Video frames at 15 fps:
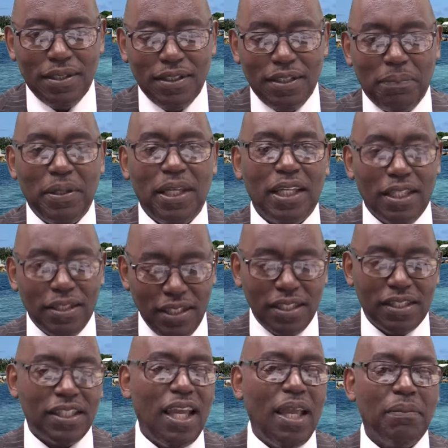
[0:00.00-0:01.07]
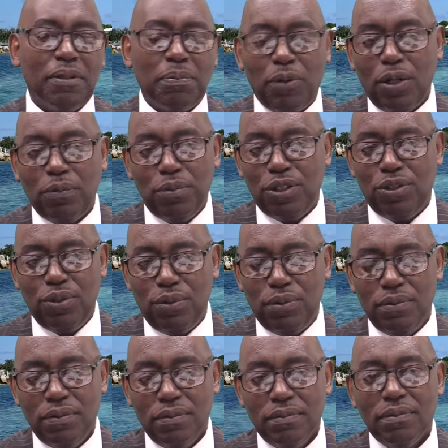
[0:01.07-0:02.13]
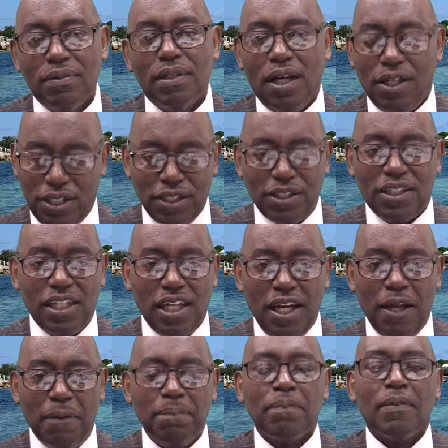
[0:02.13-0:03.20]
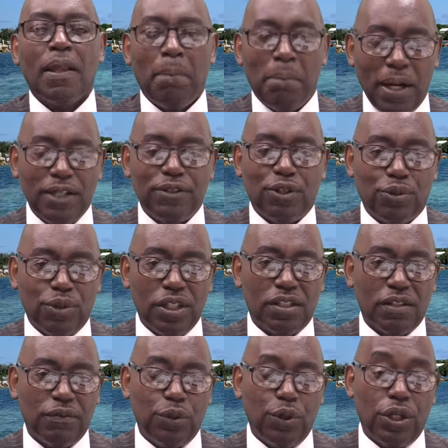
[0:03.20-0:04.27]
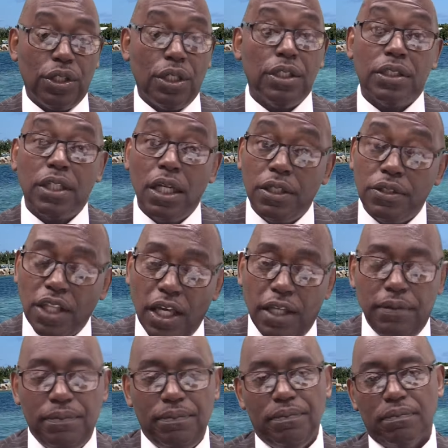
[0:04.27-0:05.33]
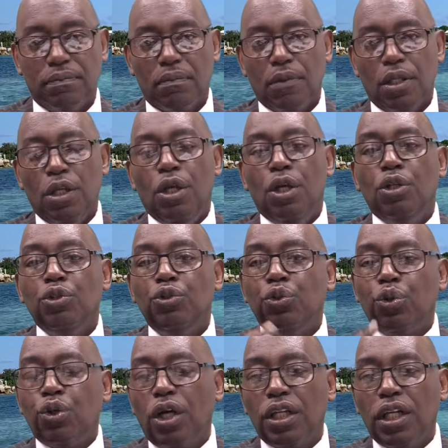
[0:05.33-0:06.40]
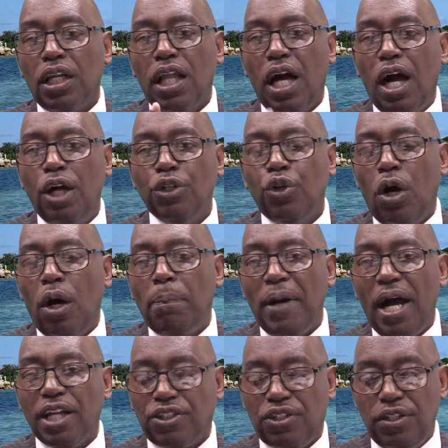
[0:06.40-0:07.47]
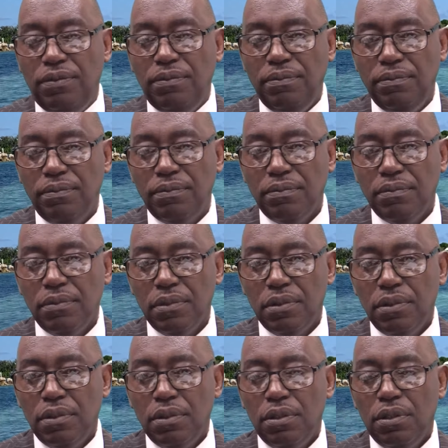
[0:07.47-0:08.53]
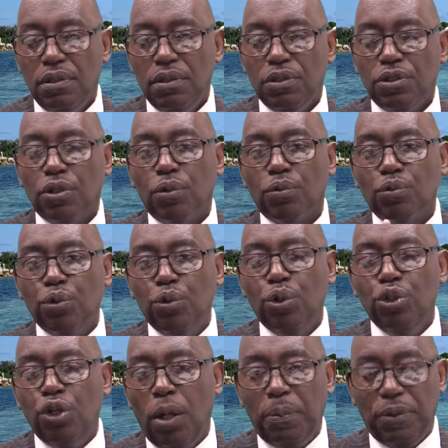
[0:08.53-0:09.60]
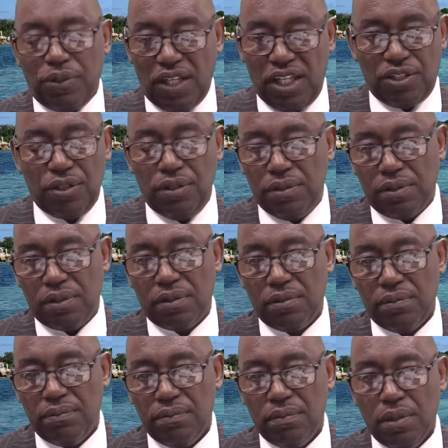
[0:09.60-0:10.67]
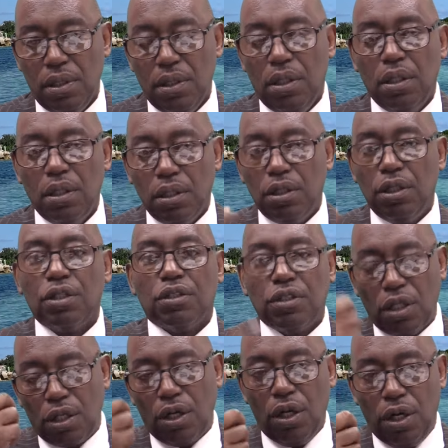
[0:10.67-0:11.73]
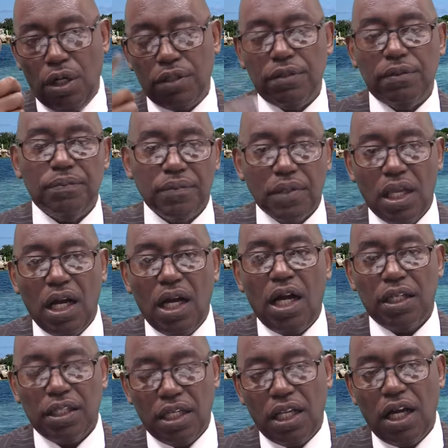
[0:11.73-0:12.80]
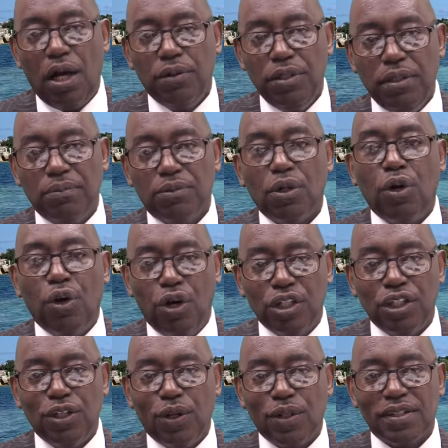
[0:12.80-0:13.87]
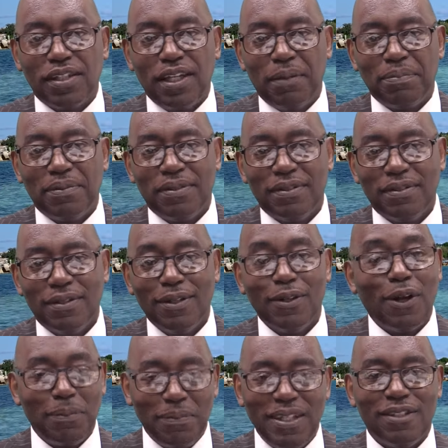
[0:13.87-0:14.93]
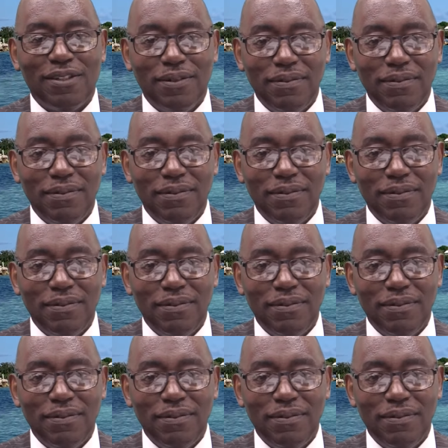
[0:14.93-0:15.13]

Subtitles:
to being in this same spot with you another time by the grace of God. Until then, do not allow your passion to rule your possessions. Look to God and allow him to order your steps. God bless